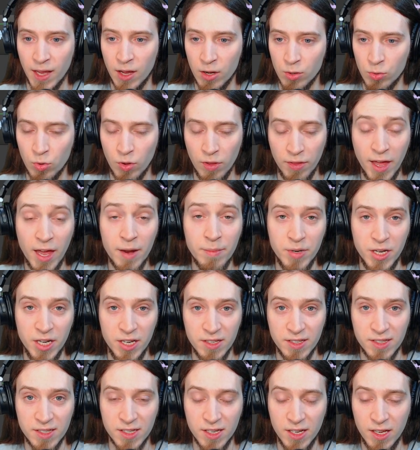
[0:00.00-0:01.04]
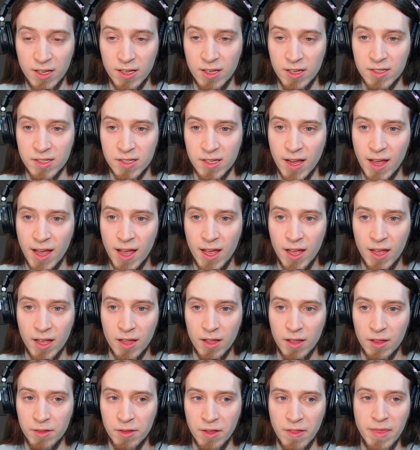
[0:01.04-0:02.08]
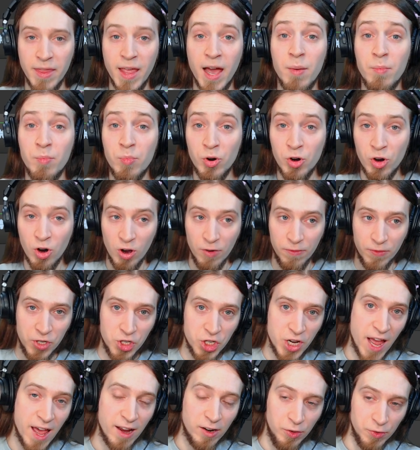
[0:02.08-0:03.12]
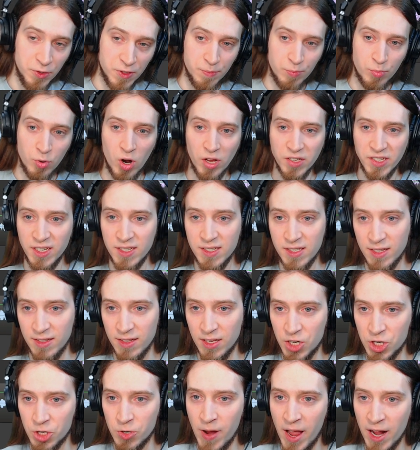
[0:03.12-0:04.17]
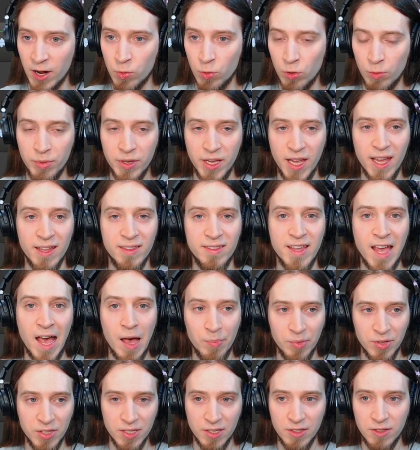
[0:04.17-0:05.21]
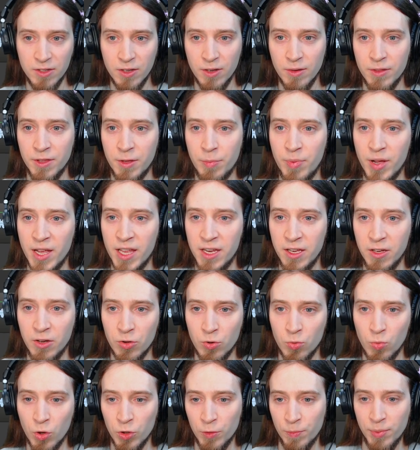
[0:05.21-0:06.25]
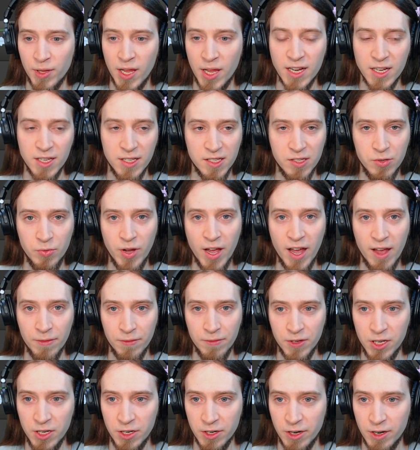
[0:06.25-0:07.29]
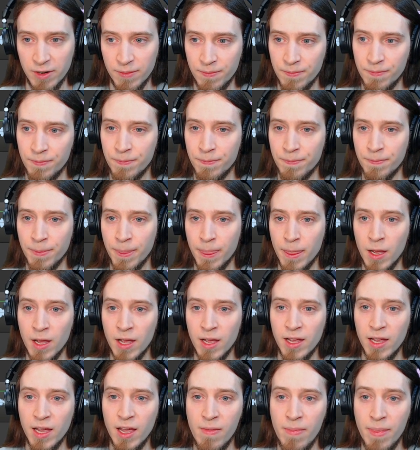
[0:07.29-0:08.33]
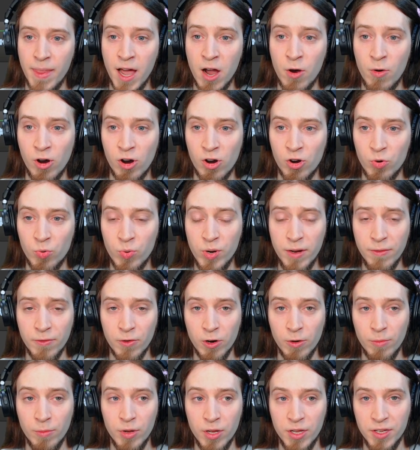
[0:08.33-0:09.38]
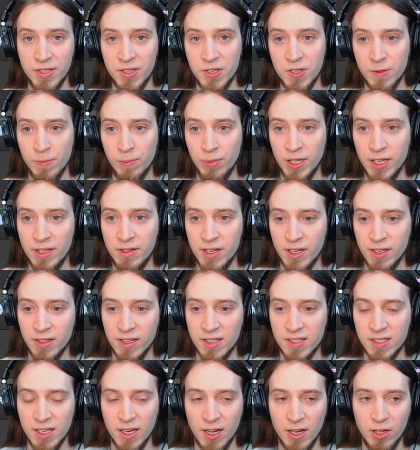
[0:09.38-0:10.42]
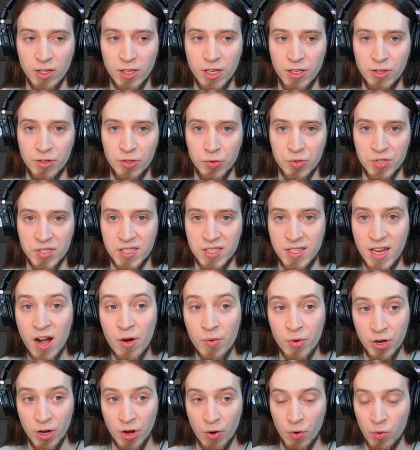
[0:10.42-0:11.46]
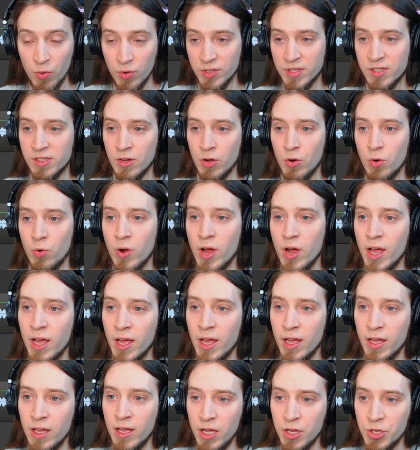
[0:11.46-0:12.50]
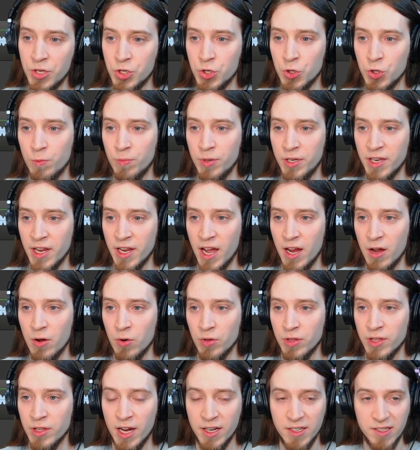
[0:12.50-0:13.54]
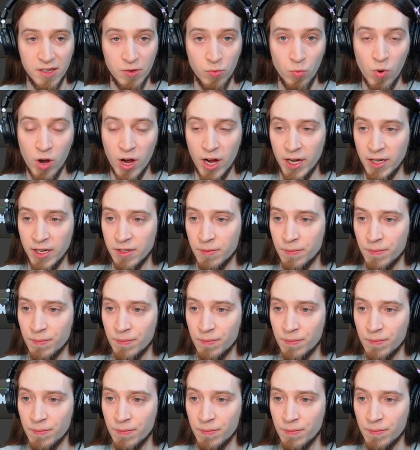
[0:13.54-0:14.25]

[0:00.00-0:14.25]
What that means is the number of channels processed in the track will be adapted depending on what plugins you have here. And now our reverb is splitting the signal into stereo, so it should be now nice and wide.